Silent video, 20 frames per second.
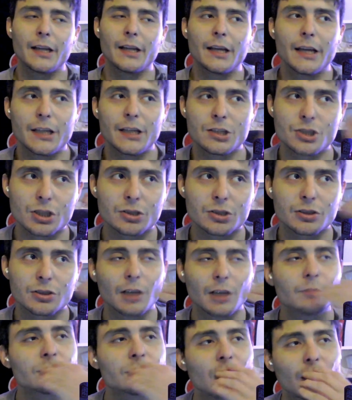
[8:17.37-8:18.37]
it just
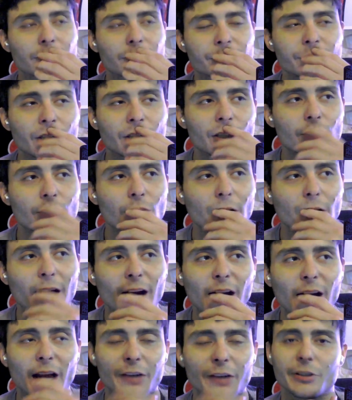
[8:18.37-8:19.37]
comes off so,
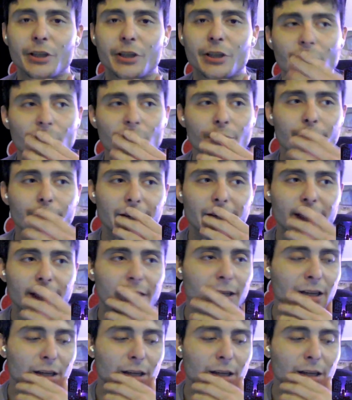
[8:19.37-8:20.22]
I don't know, man.